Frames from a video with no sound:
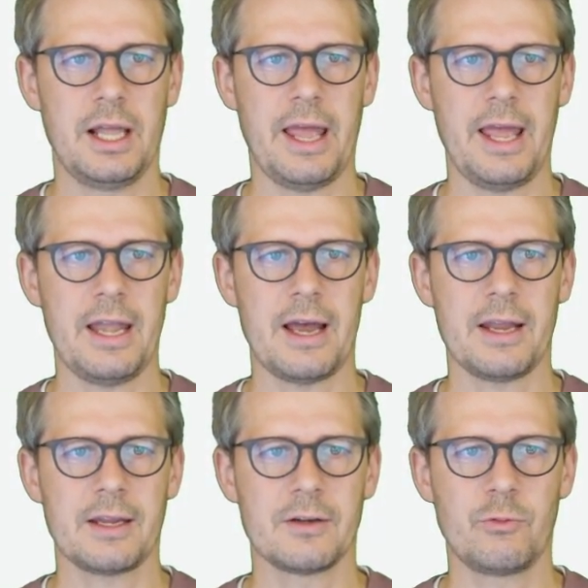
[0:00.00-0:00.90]
and I
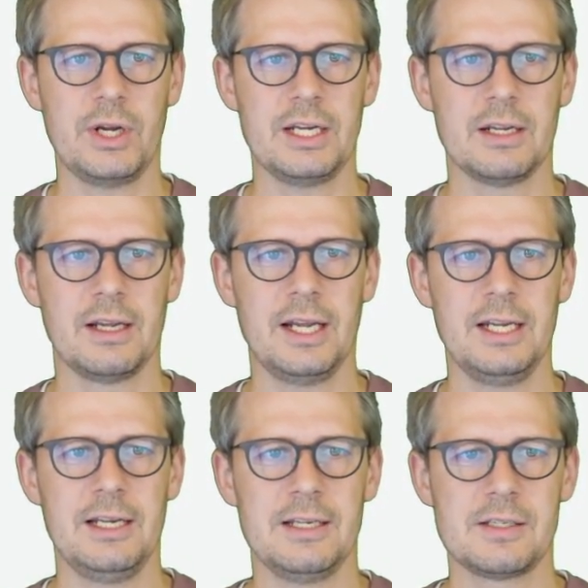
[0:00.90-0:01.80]
can create a
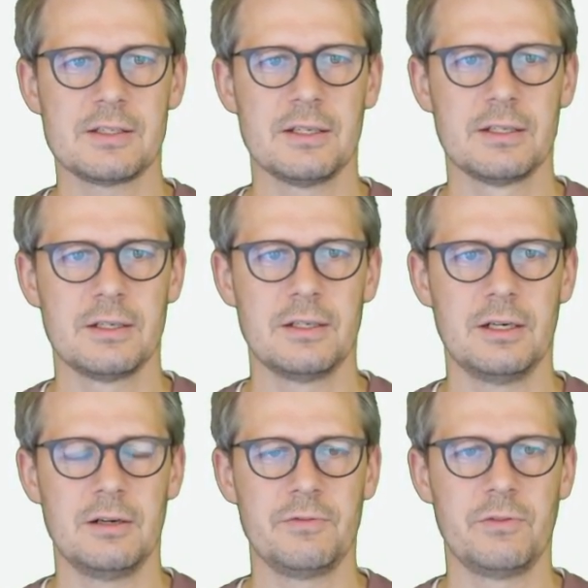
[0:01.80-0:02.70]
list
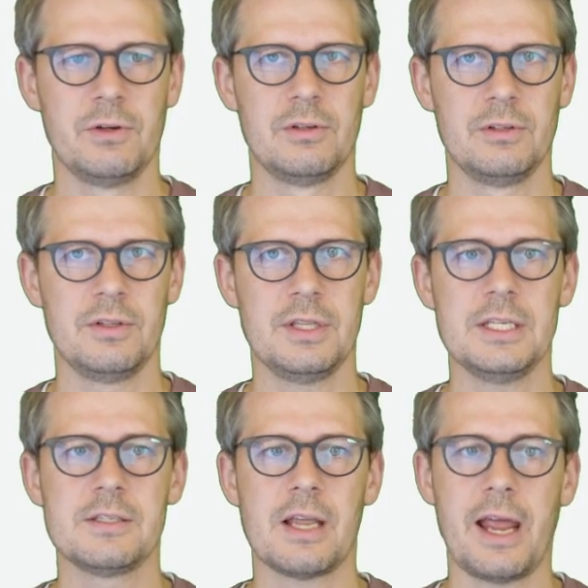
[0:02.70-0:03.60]
of
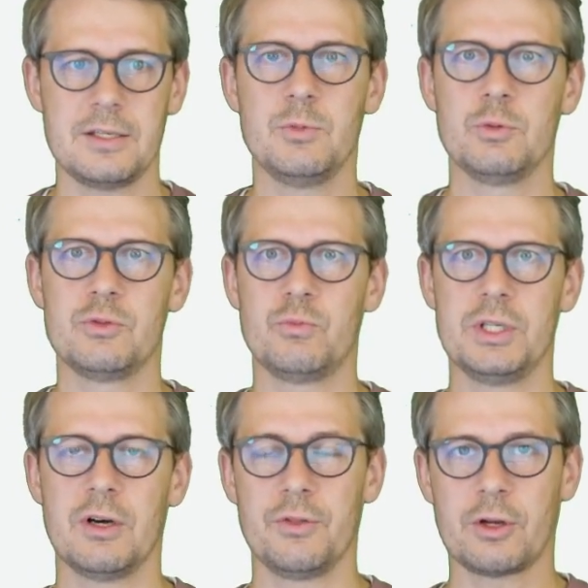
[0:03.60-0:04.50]
these attributes
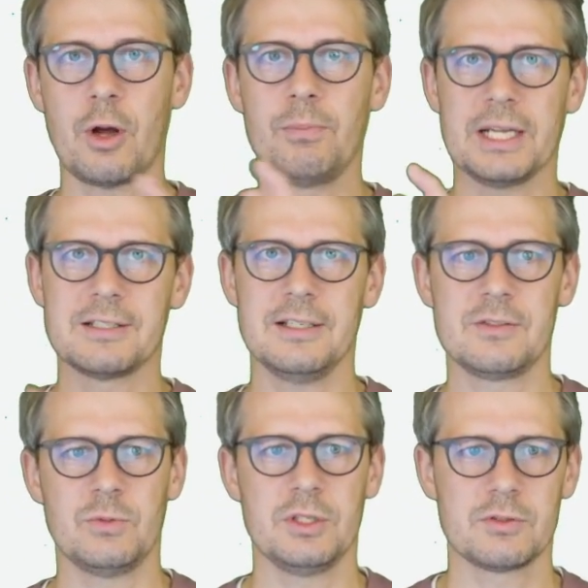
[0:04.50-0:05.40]
or the complex list
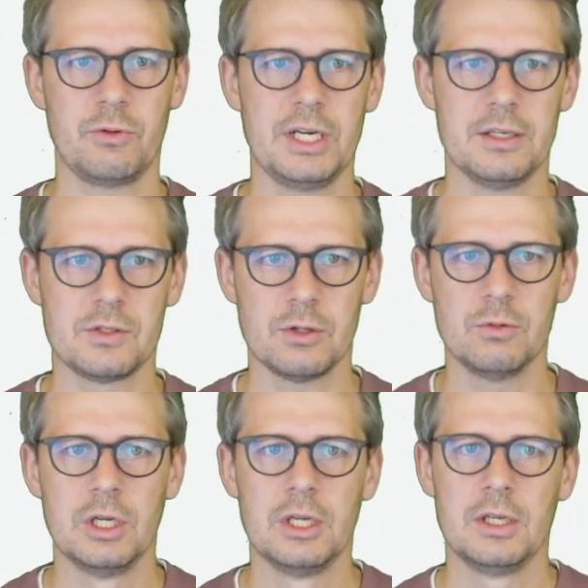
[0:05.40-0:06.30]
we just created. So
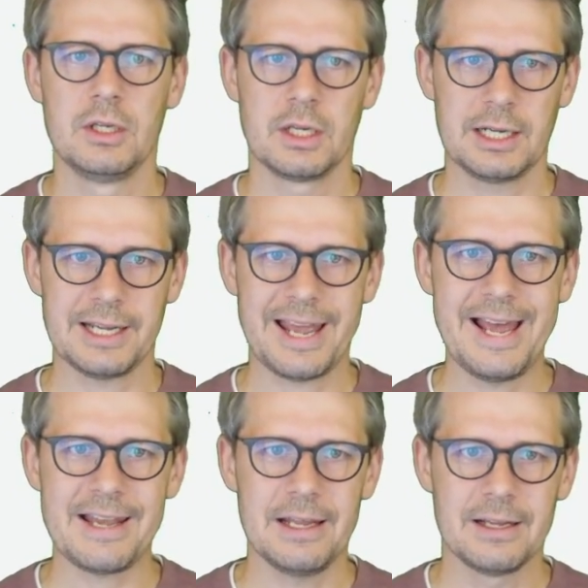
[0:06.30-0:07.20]
click
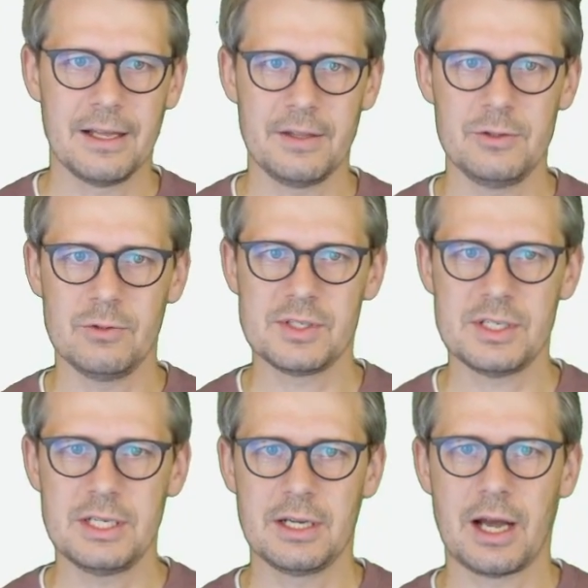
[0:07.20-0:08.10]
add. And then you will
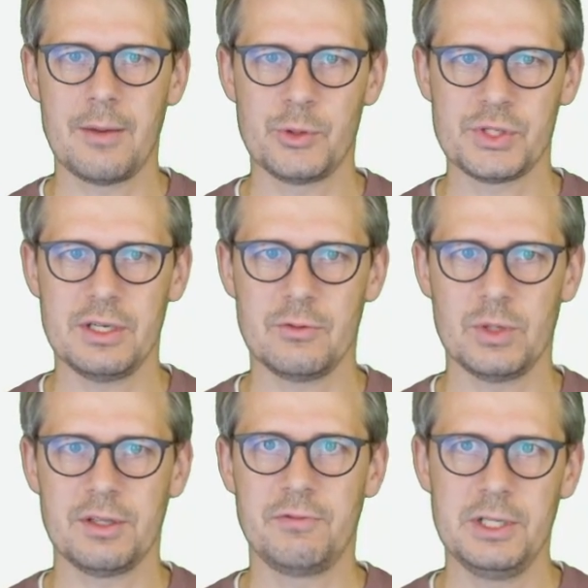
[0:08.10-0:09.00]
see I'm presented
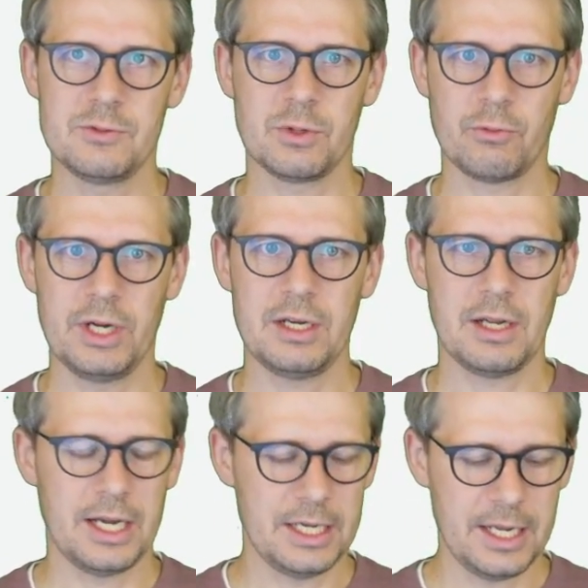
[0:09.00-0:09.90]
with the fields we created:
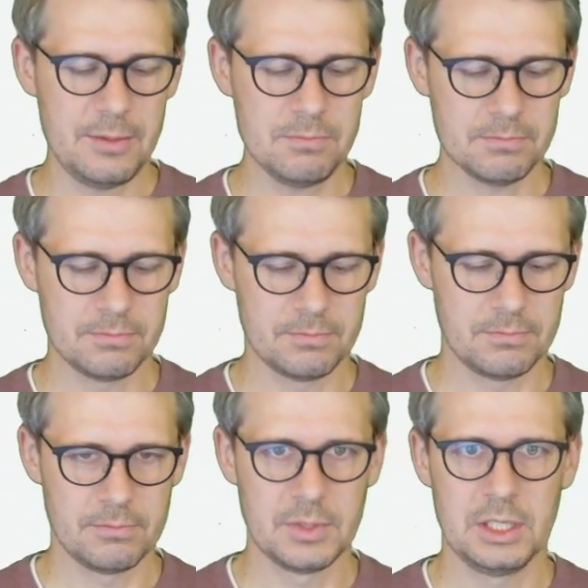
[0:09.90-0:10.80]
a name,
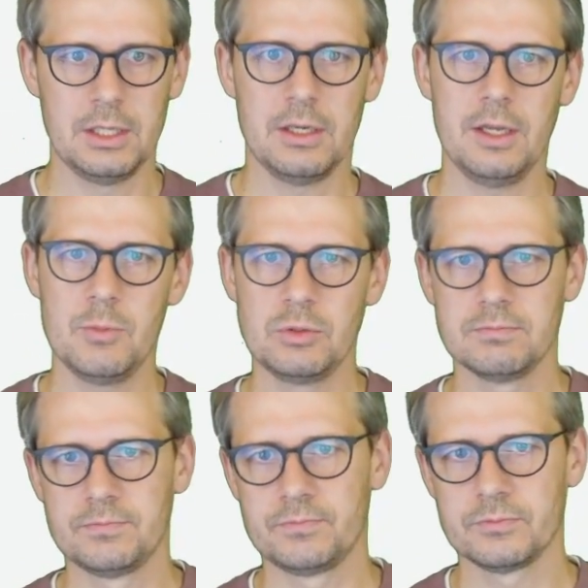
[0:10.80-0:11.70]
demo,
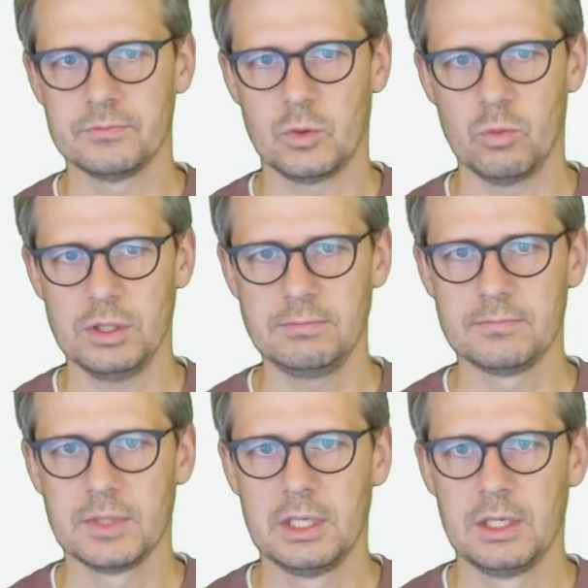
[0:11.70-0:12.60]
1,
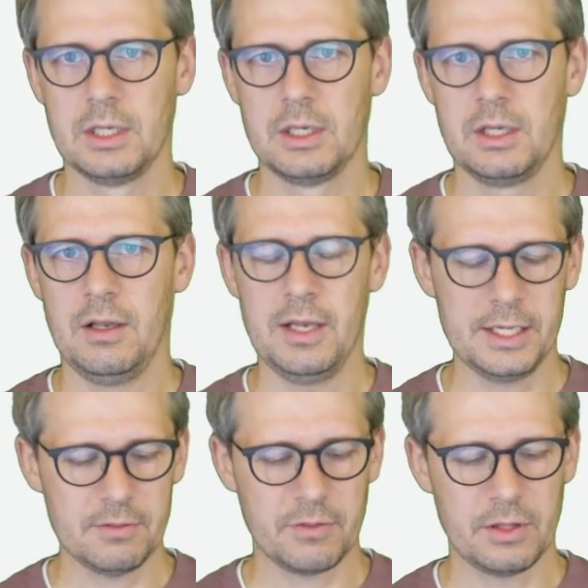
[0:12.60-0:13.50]

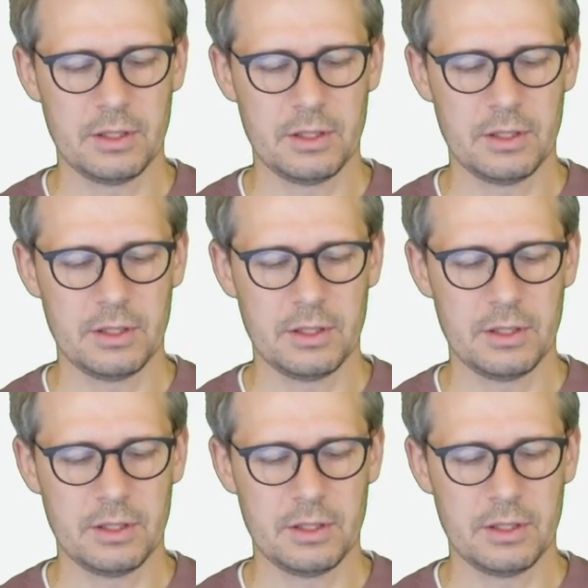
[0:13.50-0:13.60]
length,